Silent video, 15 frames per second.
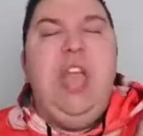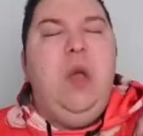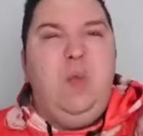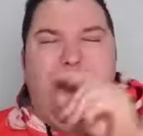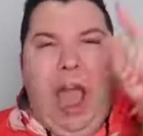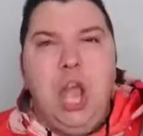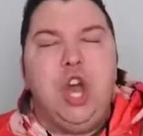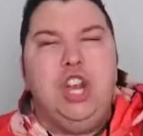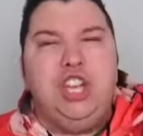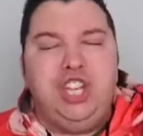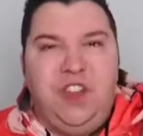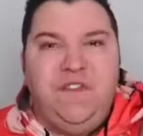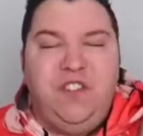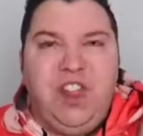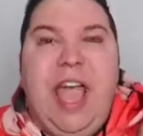When I go to
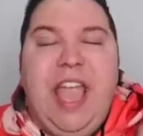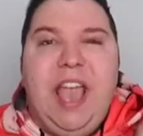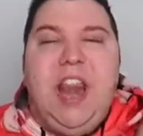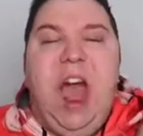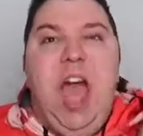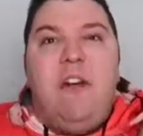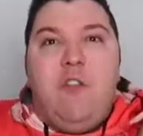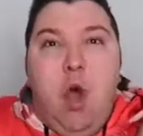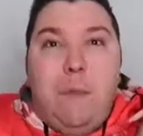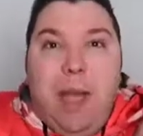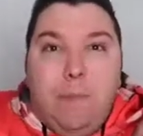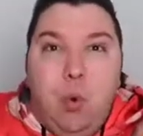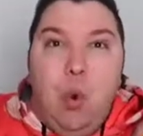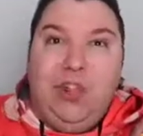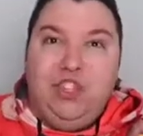Chick-fil-A and I have all
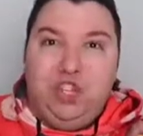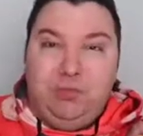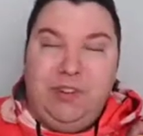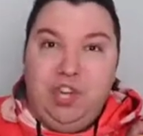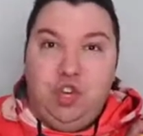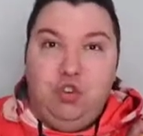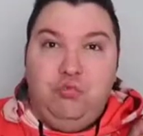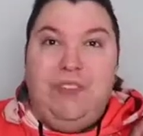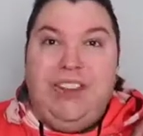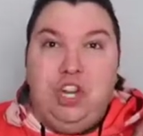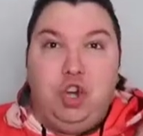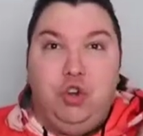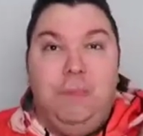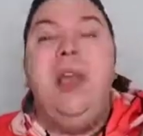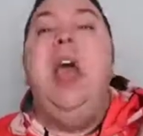my points to
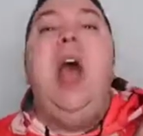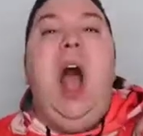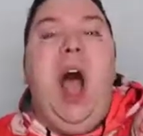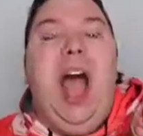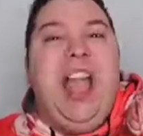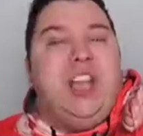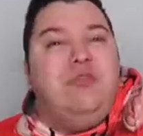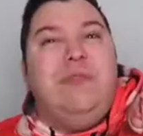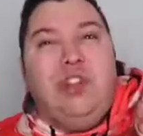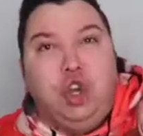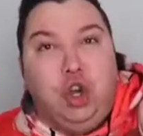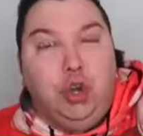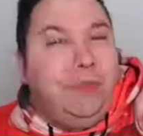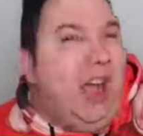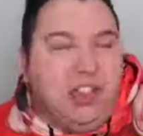re-germ, I can
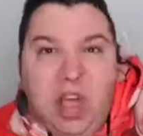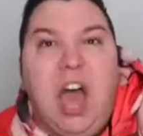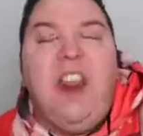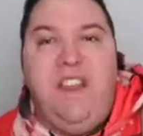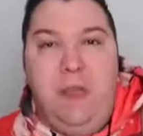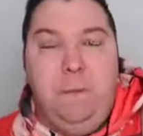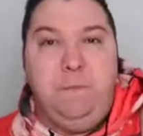re-germ a lot of them.